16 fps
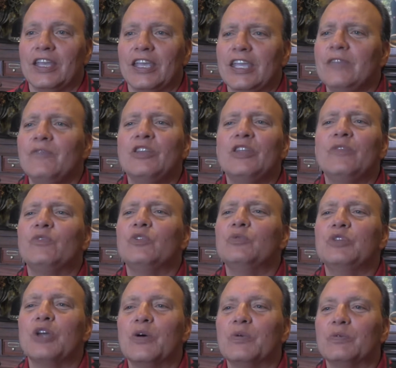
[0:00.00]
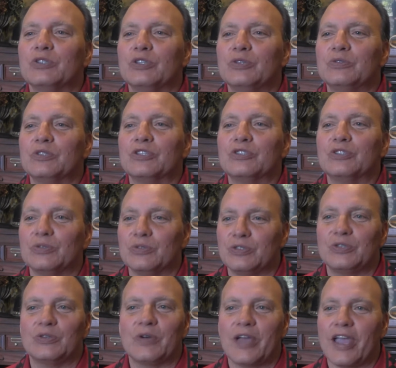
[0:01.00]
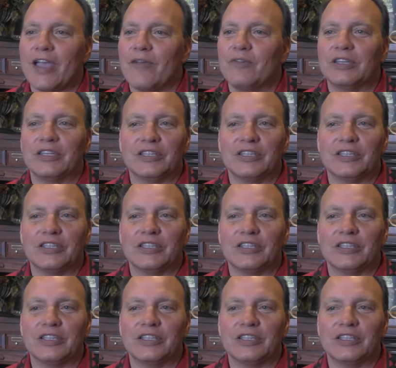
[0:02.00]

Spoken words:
Even if you don't use it, you still have it,